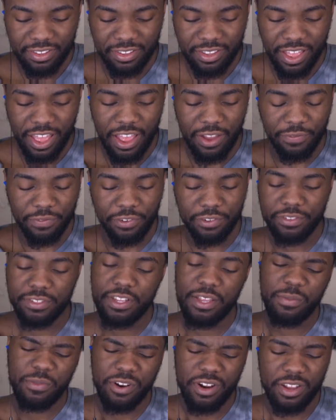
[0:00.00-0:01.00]
Afro
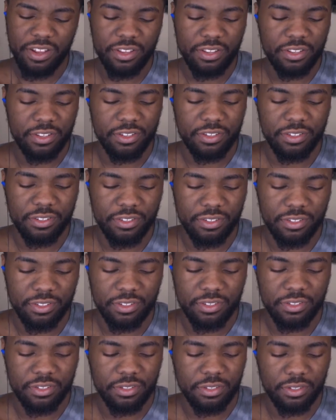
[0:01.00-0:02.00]
Samurai? Afro.
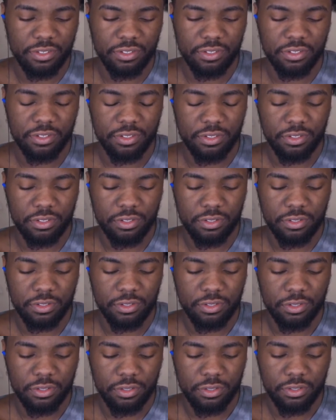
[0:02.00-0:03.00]
You know what Goku is? He's the